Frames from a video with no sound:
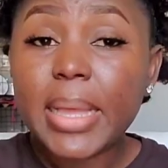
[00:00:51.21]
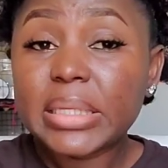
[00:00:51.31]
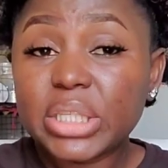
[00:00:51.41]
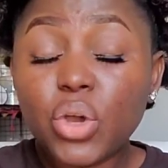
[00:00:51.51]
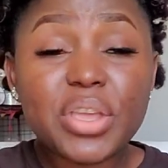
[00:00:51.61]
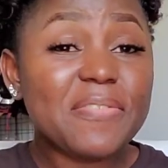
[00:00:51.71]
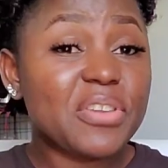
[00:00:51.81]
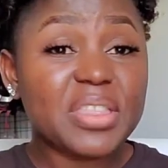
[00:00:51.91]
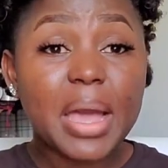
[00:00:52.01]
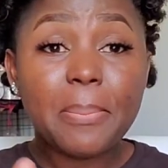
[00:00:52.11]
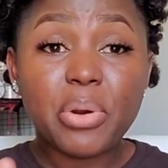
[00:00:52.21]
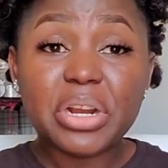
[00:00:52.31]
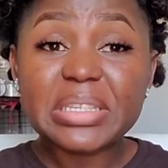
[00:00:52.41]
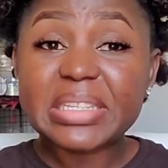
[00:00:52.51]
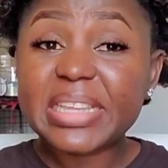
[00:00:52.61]
So if you're that
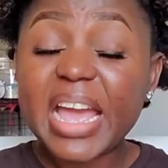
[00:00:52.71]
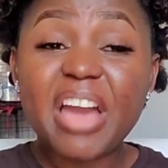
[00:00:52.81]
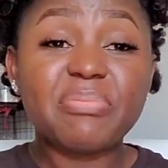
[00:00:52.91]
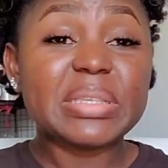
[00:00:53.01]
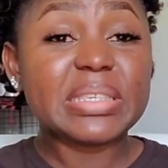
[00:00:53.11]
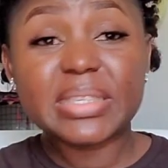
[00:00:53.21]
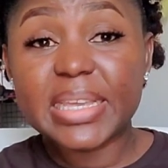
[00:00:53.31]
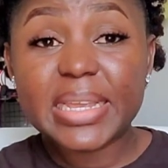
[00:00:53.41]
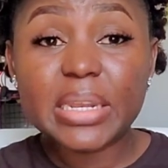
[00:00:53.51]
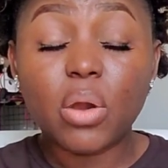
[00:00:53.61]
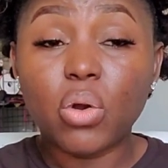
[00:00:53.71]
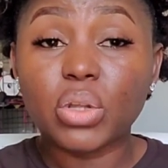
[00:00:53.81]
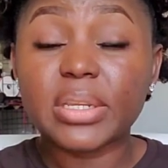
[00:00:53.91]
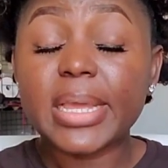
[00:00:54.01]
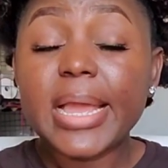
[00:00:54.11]
person that have been sitting
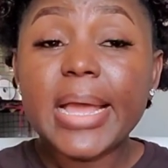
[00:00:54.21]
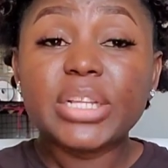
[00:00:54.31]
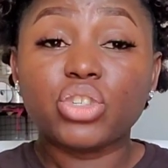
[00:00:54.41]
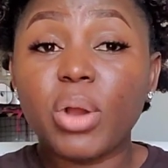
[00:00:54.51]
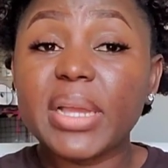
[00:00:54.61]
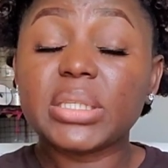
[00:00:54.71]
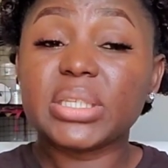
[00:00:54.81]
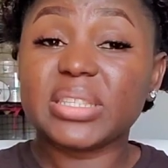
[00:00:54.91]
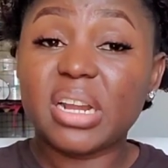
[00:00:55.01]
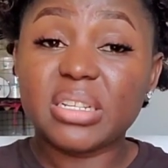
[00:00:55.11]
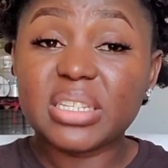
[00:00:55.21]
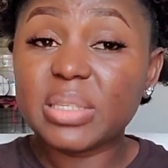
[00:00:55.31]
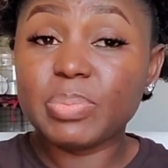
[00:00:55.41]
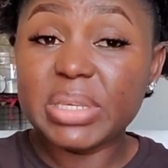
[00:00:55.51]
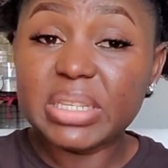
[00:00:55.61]
on trying to start
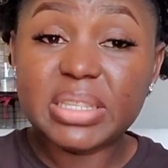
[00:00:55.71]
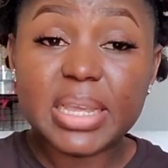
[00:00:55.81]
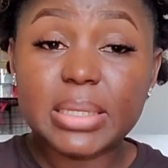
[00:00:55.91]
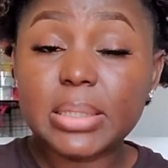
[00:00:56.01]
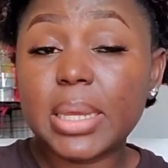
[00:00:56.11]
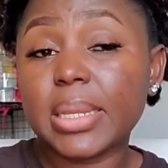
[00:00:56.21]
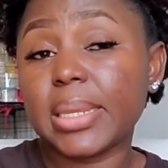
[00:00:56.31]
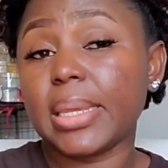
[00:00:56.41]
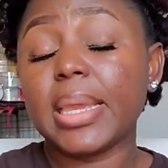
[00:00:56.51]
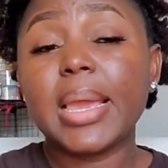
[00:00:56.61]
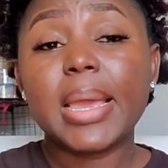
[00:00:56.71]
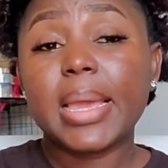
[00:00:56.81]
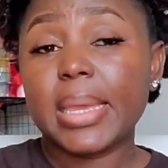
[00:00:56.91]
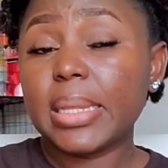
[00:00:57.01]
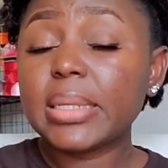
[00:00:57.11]
this business, honey,
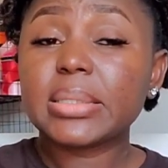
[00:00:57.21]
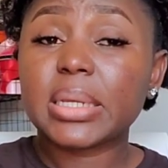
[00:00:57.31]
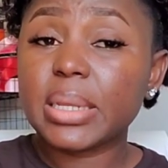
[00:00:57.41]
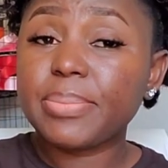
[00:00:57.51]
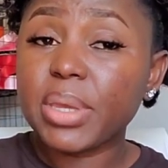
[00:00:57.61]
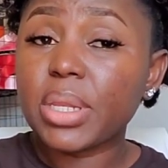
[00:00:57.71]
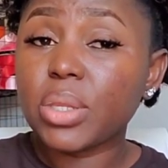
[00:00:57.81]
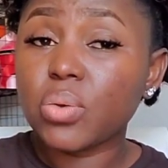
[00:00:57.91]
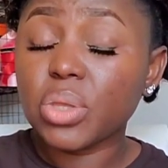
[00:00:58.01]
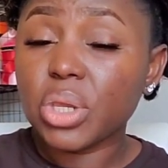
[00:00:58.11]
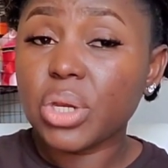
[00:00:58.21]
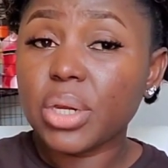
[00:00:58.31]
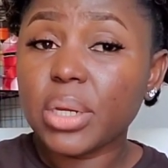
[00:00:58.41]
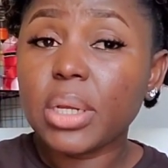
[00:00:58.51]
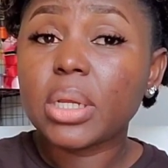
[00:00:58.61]
it is going to be a new
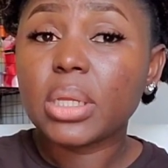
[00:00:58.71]
year.